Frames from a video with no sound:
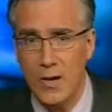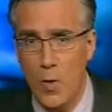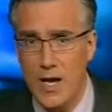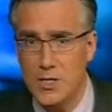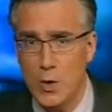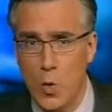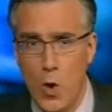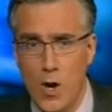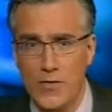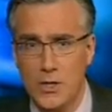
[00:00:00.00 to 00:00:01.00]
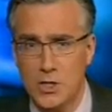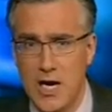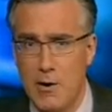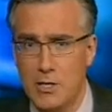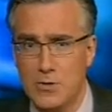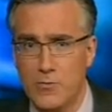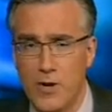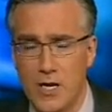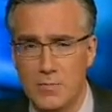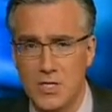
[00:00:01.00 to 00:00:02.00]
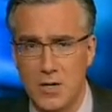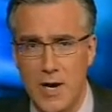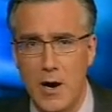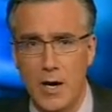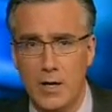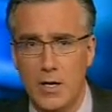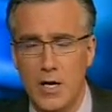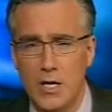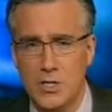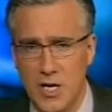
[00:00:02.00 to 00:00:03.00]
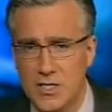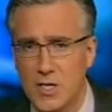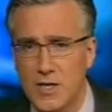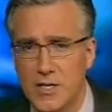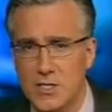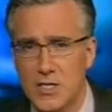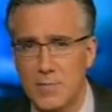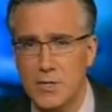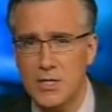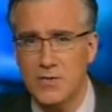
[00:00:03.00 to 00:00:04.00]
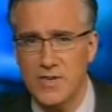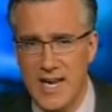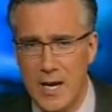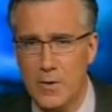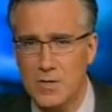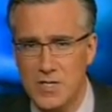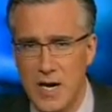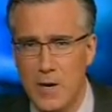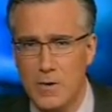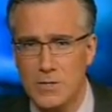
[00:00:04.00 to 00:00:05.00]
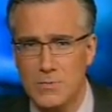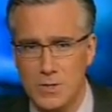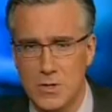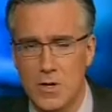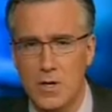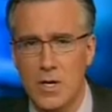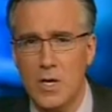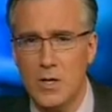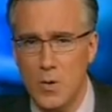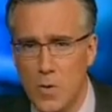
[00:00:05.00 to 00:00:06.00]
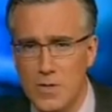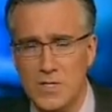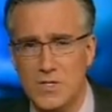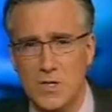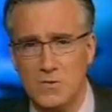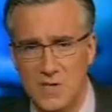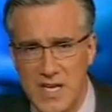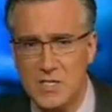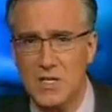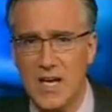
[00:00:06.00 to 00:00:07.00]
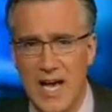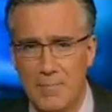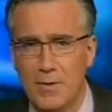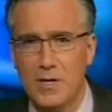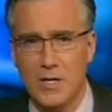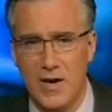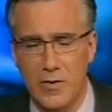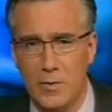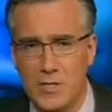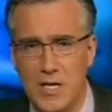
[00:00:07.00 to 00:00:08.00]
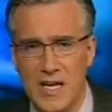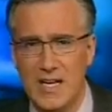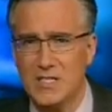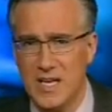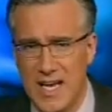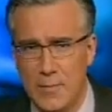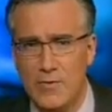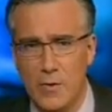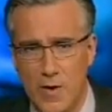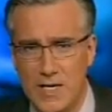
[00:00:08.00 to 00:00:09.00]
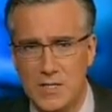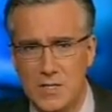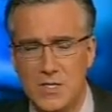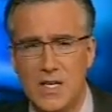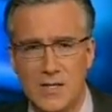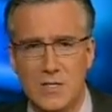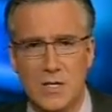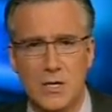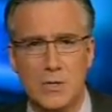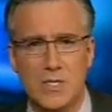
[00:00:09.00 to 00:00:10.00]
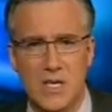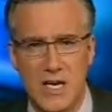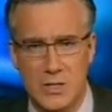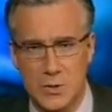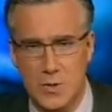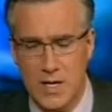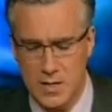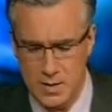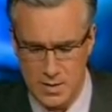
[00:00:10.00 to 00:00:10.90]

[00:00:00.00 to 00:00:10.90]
and waging war on the cherished freedoms in America. Just on this subject of counterterrorism, sir, yours is the least competent government in time of crisis in this country's history.